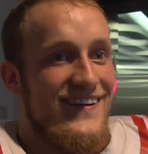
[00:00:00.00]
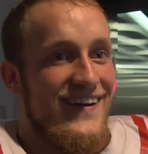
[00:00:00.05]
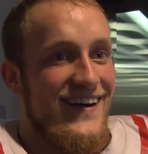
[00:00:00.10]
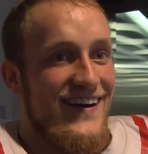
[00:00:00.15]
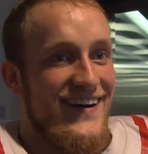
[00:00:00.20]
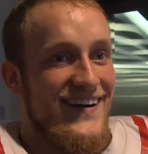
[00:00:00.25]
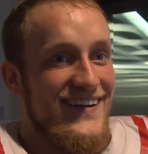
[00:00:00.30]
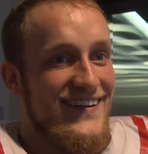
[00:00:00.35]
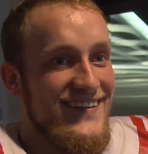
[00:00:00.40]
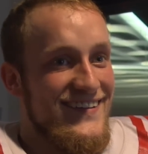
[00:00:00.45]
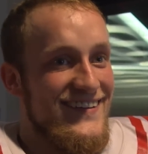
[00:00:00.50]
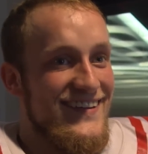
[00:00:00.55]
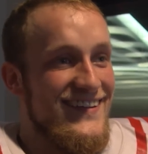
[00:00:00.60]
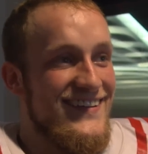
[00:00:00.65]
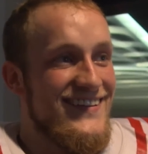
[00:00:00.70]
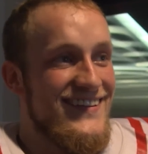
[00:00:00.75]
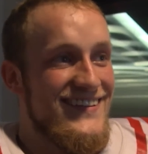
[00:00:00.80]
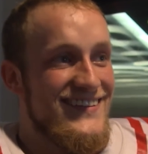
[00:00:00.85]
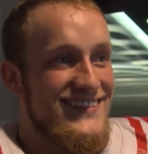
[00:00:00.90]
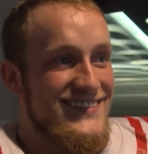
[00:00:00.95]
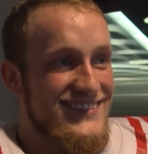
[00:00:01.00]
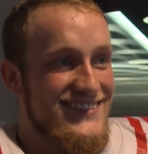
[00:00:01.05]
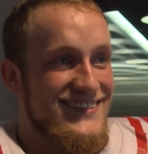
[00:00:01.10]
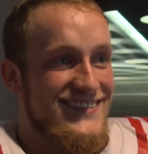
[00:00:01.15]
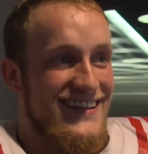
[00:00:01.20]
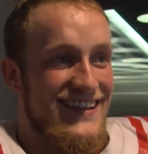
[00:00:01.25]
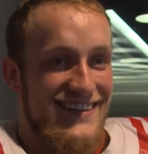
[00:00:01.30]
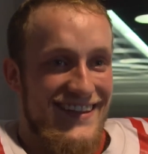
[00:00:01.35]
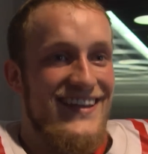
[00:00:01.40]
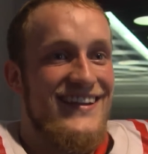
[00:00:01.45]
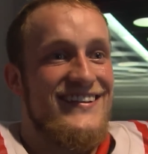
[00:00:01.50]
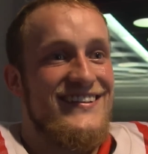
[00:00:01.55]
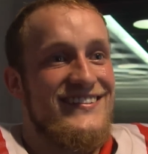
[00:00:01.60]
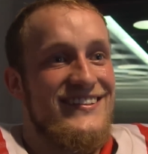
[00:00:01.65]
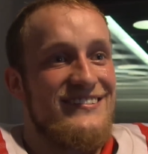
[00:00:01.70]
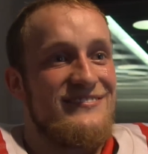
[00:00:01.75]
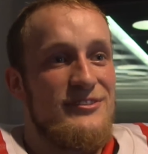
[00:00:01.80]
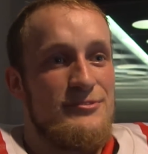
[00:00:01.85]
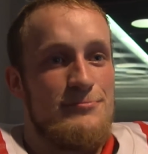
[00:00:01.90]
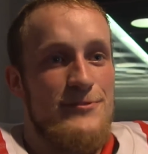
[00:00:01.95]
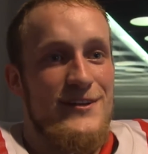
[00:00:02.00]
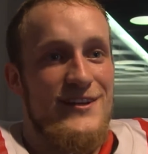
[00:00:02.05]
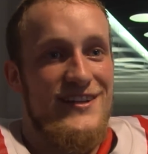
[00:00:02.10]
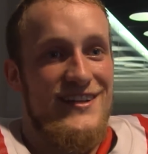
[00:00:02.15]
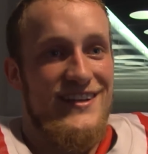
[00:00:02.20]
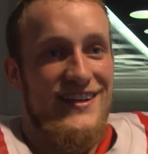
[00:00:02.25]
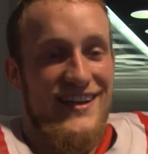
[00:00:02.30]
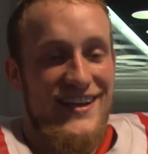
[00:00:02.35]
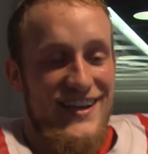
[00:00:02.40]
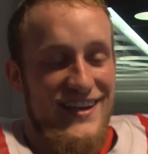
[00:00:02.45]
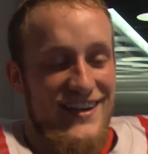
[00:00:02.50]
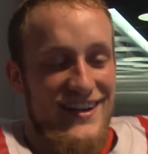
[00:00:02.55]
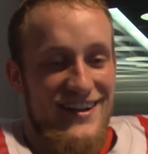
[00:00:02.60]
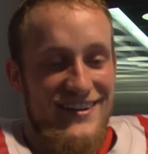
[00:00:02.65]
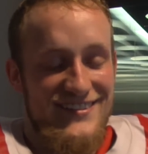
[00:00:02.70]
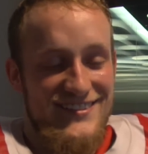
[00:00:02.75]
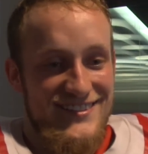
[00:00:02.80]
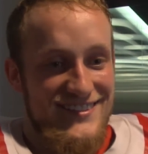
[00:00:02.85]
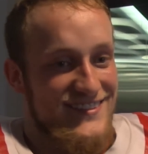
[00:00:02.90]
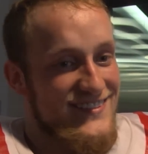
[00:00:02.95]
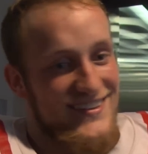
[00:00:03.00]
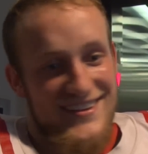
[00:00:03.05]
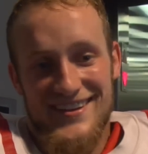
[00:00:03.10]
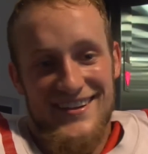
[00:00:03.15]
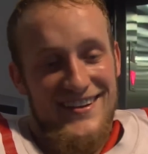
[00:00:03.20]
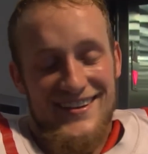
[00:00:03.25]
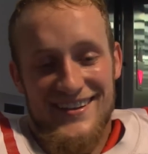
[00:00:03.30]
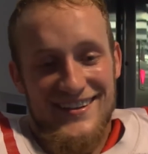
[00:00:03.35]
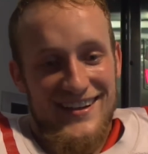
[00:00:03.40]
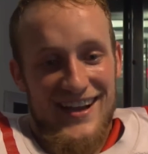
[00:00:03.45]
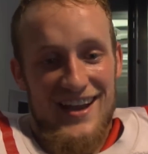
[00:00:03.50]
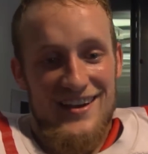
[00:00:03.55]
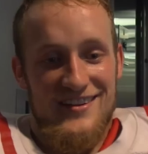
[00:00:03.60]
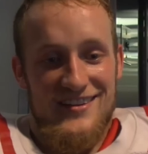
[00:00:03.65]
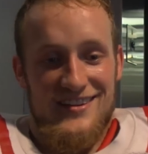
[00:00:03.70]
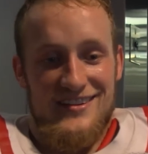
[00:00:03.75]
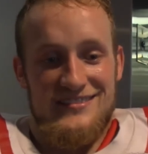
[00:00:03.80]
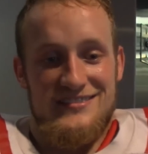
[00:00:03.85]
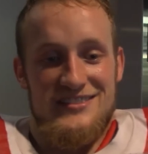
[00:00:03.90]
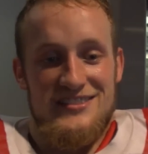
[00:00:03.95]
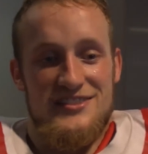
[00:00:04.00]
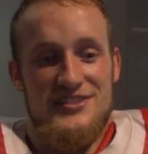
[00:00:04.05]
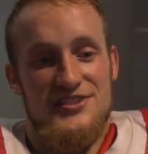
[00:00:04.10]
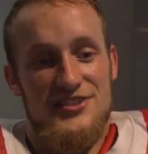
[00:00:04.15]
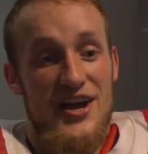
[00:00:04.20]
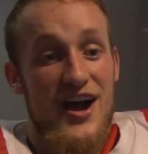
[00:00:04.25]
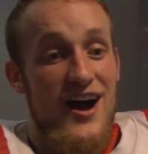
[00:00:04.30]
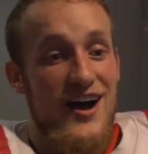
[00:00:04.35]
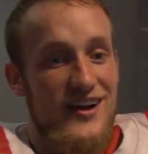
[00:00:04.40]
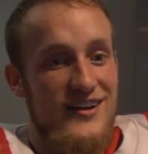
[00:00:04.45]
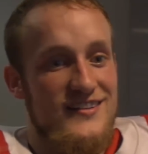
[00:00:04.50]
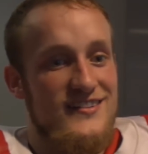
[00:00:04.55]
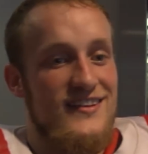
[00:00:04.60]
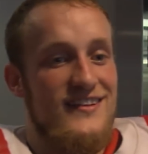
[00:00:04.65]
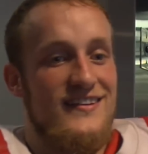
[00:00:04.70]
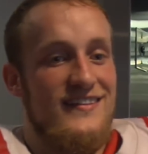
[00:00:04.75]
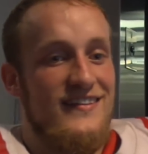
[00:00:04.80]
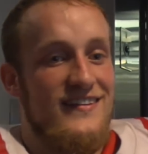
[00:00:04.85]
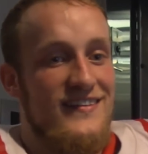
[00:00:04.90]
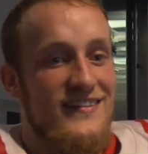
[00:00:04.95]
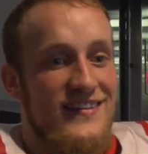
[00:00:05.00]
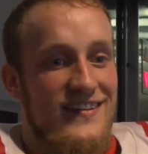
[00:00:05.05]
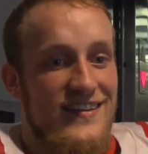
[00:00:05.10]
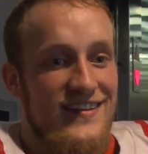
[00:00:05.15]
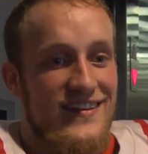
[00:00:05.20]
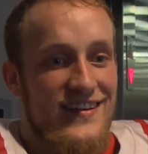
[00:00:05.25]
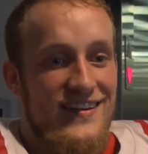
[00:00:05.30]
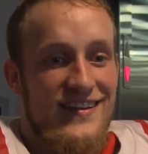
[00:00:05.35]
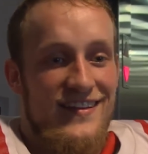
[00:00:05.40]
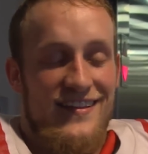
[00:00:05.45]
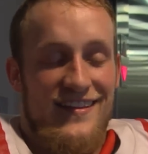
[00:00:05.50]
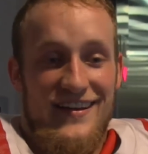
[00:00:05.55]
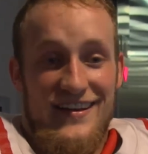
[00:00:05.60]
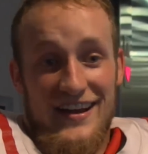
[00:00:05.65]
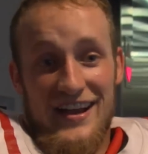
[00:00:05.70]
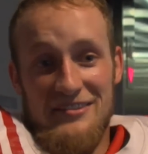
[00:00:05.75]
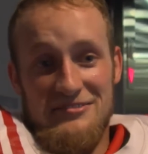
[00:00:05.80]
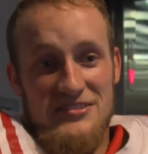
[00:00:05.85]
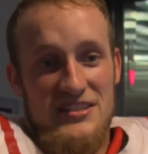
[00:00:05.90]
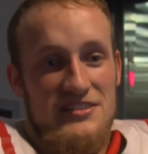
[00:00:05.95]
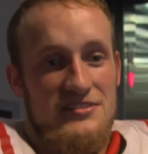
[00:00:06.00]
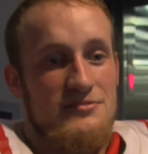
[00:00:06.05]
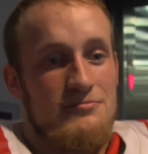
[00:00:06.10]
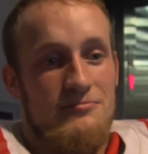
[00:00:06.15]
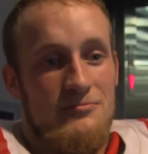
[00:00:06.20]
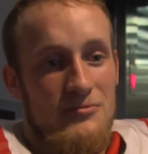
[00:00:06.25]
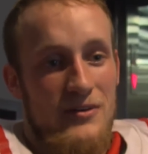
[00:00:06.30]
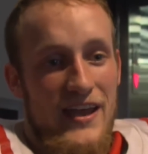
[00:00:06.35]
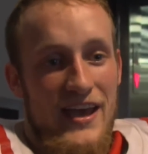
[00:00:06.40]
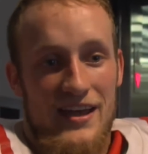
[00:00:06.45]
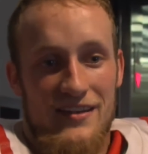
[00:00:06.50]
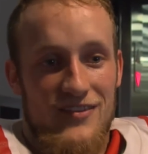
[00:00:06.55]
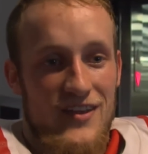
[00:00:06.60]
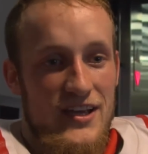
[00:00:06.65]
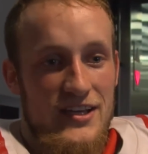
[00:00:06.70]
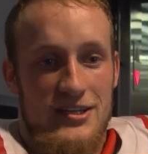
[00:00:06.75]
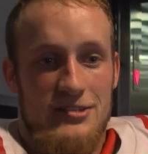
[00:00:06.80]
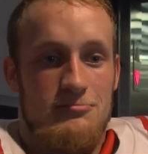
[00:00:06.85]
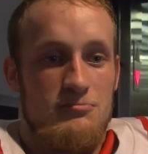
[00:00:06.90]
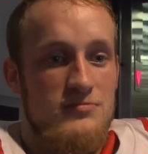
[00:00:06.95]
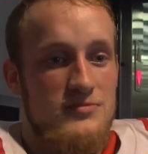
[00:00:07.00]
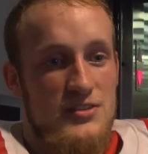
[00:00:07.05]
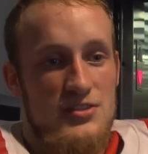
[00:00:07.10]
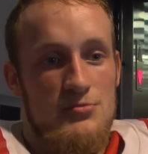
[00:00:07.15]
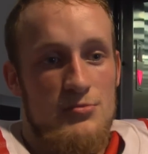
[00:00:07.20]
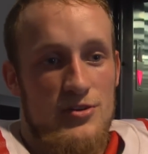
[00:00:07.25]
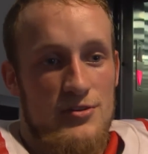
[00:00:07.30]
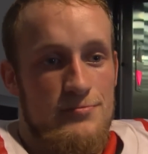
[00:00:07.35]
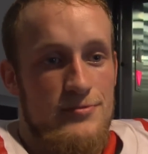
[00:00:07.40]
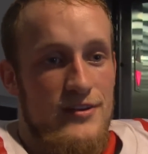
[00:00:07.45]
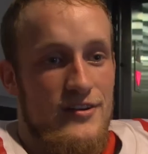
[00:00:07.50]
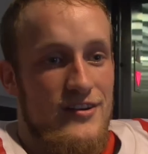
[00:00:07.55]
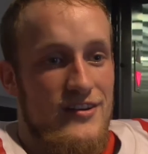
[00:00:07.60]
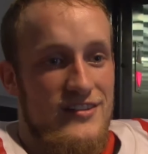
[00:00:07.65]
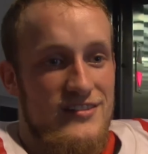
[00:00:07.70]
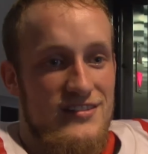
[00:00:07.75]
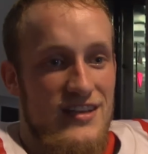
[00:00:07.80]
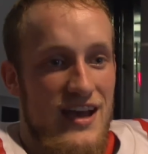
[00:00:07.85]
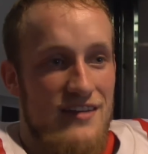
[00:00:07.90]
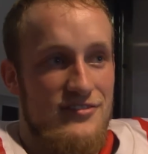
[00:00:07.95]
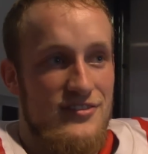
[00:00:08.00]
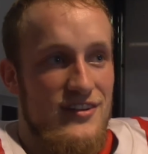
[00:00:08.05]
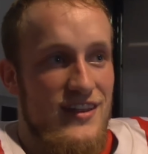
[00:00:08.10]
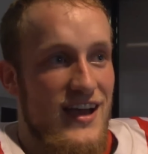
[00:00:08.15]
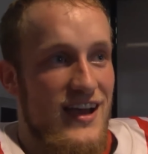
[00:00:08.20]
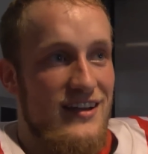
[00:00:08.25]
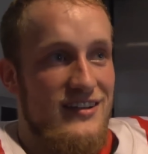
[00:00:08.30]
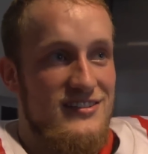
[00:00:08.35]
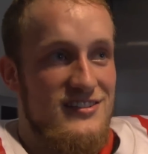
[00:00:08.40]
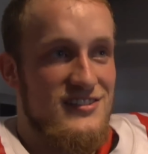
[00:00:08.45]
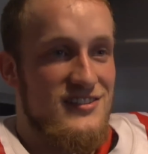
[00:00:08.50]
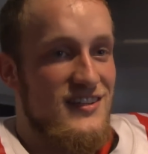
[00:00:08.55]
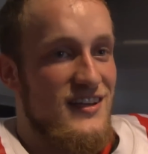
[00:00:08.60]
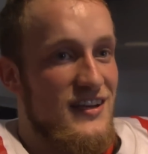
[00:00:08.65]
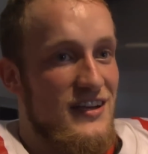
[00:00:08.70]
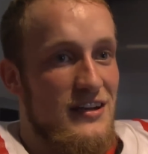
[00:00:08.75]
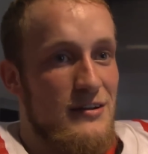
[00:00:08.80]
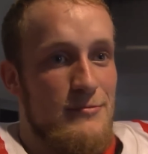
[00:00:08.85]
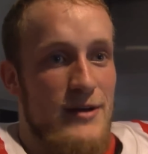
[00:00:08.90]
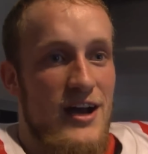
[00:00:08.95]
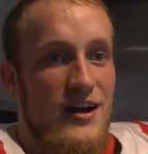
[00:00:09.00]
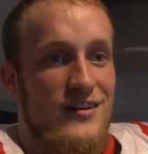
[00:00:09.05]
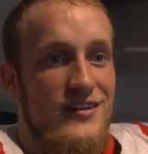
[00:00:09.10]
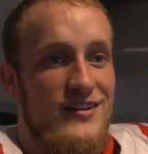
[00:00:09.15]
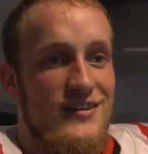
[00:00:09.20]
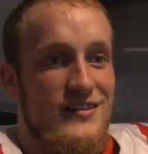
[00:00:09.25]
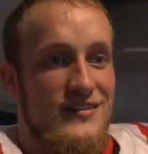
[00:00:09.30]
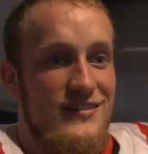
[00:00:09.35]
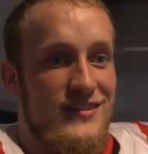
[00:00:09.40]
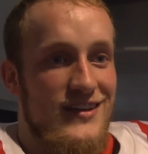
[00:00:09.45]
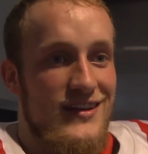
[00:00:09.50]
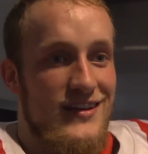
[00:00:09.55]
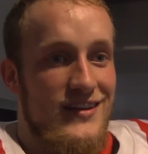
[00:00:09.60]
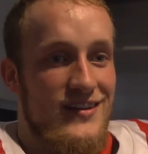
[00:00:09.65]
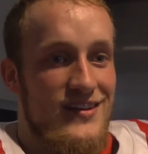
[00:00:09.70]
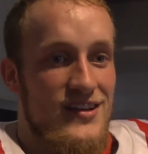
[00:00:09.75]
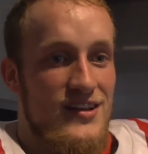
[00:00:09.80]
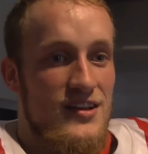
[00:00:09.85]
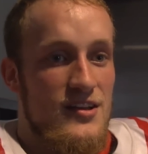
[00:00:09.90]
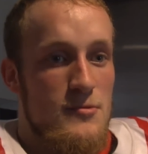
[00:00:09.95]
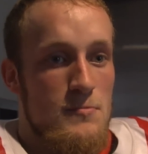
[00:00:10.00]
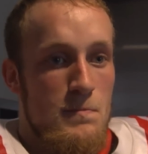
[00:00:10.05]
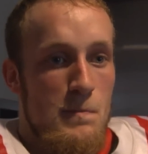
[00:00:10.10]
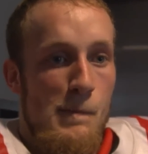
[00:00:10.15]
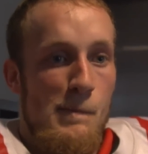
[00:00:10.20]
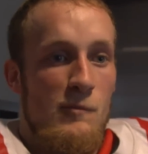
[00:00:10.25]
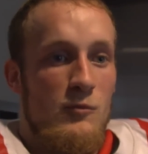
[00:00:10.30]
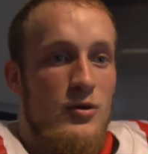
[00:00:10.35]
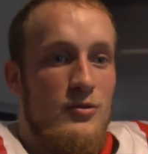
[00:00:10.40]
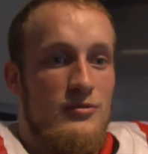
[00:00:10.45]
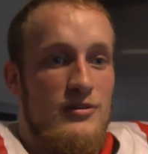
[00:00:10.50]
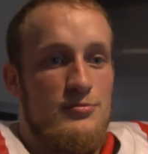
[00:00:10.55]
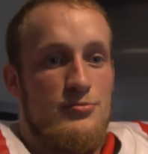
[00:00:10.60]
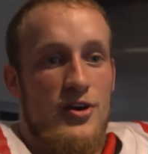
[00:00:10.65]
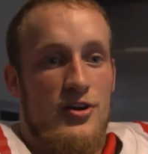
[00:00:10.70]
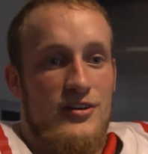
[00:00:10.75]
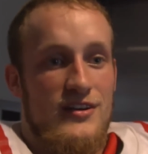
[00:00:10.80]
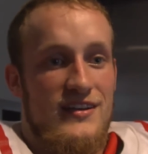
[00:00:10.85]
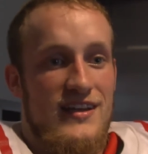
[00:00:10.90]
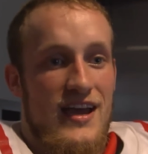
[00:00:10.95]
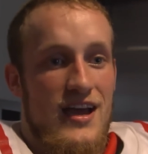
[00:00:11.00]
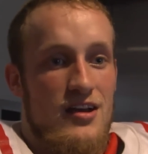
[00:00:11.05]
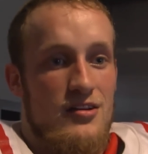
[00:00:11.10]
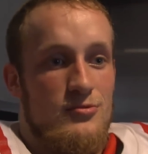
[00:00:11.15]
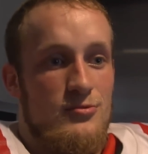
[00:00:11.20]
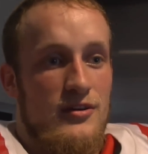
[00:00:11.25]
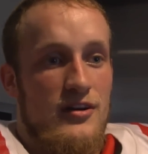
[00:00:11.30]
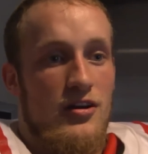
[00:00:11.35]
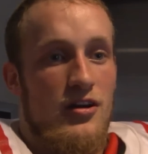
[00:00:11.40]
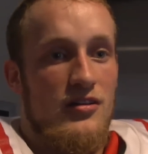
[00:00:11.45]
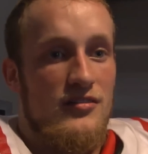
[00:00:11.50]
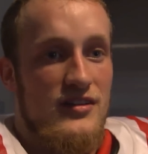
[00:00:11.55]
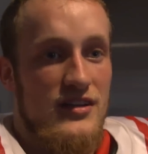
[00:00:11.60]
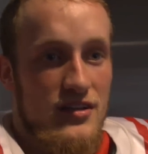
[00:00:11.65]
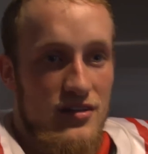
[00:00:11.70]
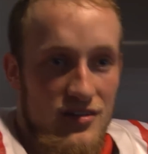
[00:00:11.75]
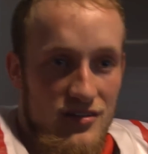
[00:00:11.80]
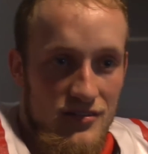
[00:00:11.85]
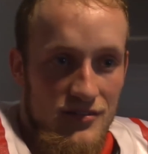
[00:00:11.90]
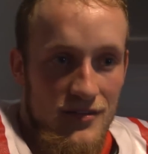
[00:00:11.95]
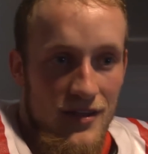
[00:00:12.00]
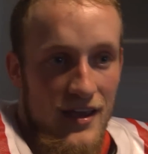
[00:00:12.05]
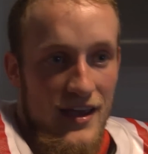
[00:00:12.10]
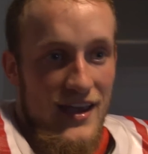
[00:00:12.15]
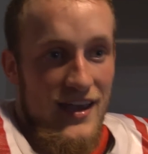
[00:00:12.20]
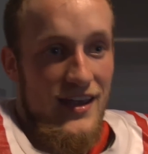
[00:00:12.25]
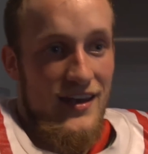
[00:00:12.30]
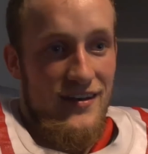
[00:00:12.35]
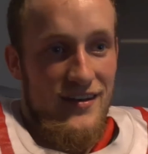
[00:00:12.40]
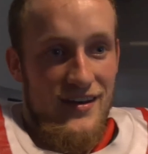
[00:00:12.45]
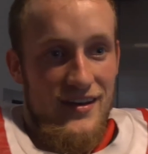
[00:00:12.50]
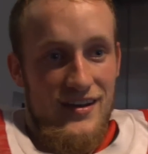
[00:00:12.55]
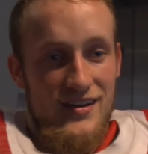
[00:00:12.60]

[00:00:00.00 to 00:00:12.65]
huh? And then he repeated it again, and I was kind of just shocked. And like, we had like 2 more periods after that, just thinking about it. And then when we broke it down, we were all kneeling, and